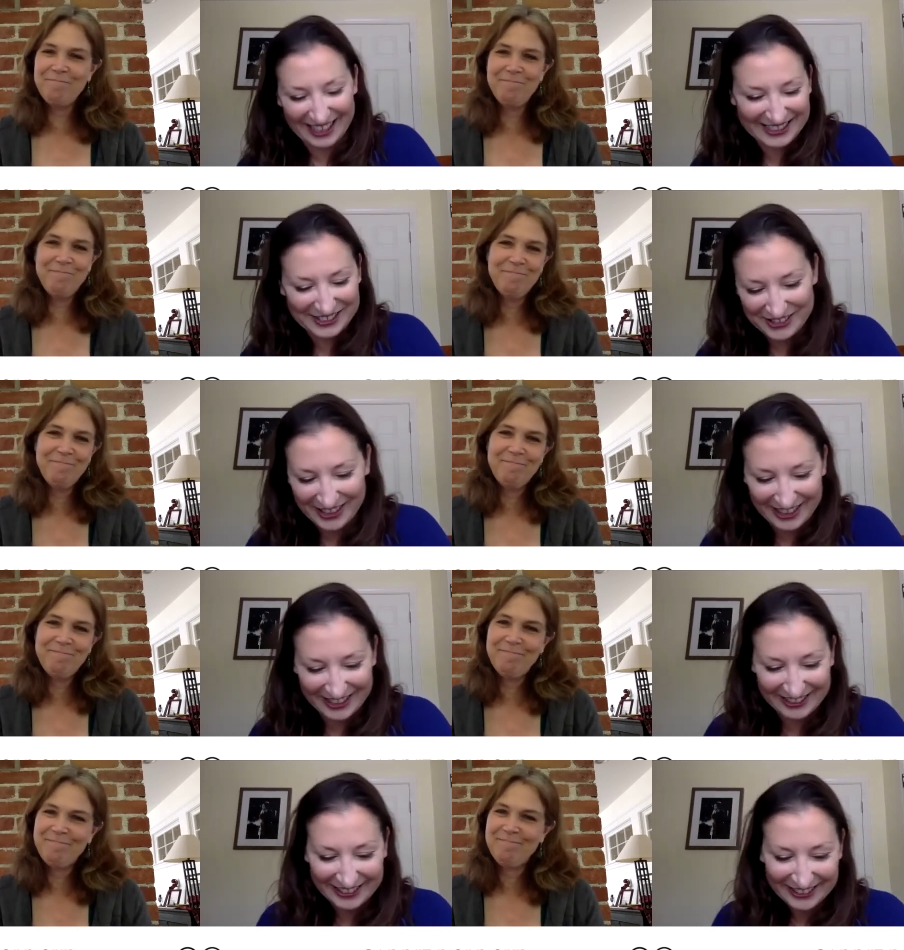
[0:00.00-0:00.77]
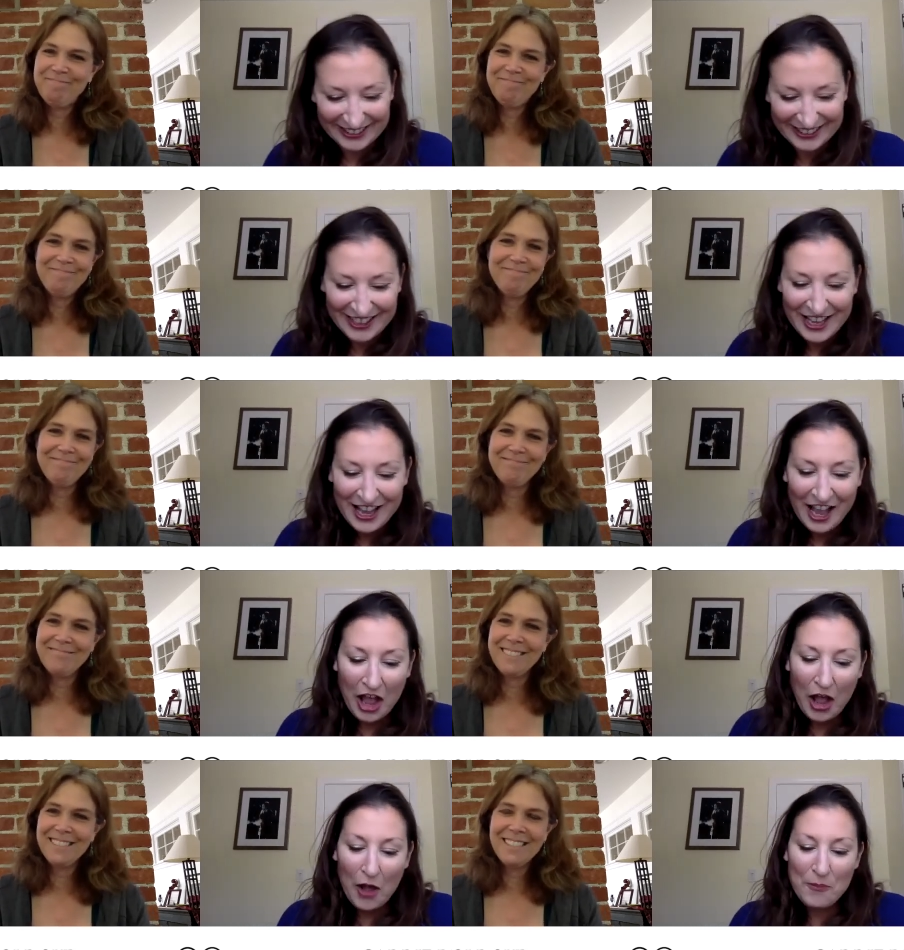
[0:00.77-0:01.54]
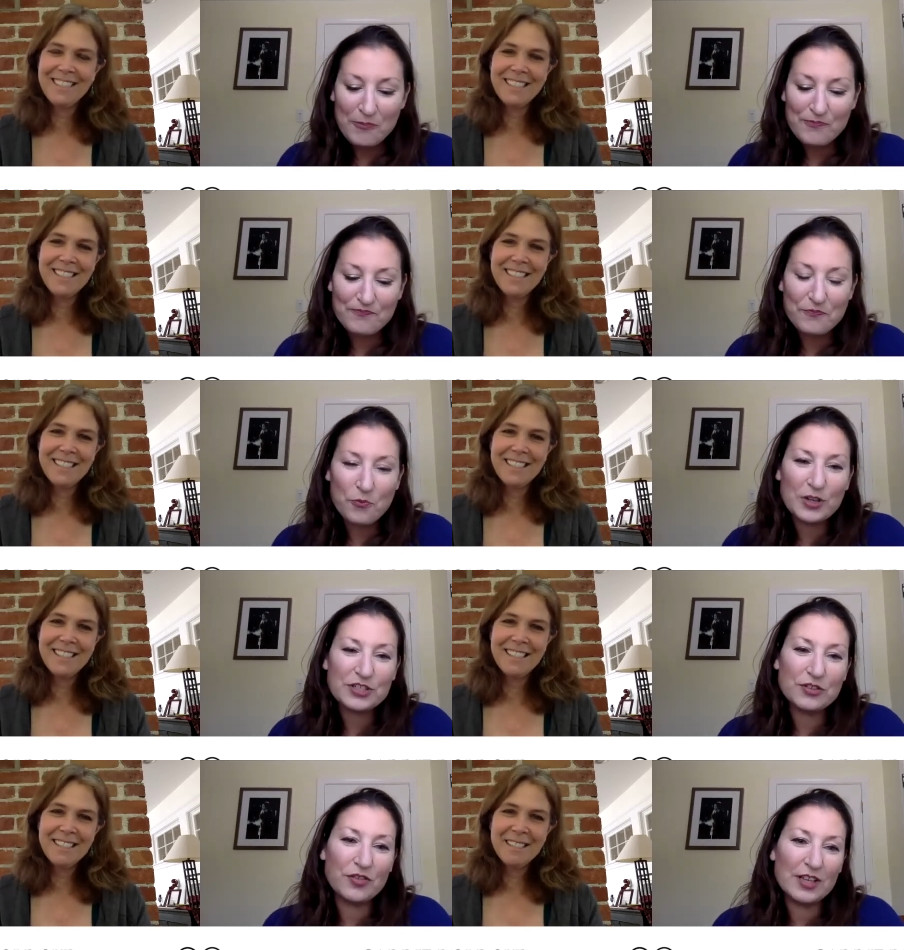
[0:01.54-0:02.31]
Speaker 1: that's great um,
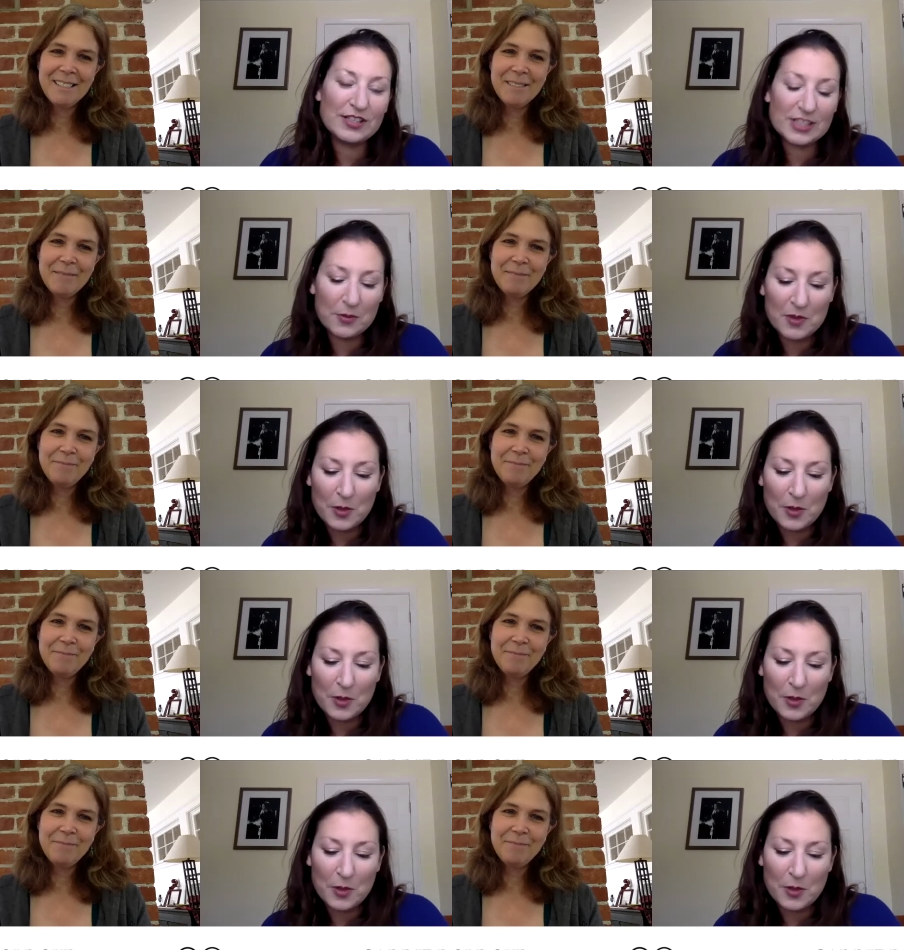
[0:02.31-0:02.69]
what do you think some of